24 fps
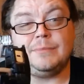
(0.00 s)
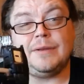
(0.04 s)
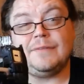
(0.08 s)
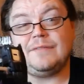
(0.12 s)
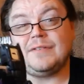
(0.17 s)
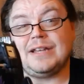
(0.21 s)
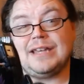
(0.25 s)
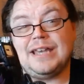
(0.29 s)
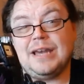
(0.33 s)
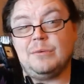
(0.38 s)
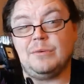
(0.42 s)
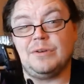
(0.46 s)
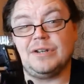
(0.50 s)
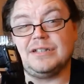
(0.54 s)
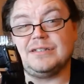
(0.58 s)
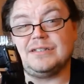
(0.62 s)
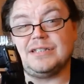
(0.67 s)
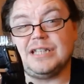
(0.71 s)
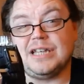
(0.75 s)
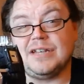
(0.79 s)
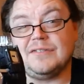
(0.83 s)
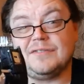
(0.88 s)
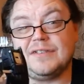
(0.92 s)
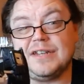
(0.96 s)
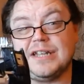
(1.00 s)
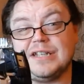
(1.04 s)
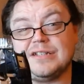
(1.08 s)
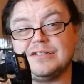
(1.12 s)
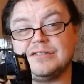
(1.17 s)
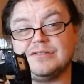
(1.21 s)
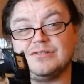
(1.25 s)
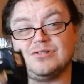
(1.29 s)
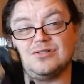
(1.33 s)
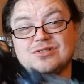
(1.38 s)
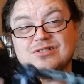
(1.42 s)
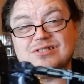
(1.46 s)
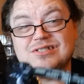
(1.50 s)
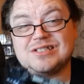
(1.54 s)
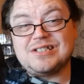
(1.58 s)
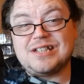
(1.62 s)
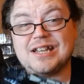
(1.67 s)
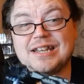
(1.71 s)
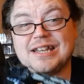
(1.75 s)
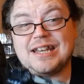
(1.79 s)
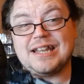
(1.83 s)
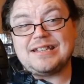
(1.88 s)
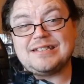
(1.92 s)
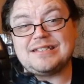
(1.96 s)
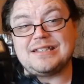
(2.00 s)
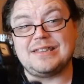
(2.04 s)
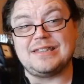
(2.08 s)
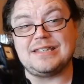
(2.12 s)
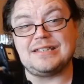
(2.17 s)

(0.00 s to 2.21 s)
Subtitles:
But if I can get one at TF Nation just to stand next to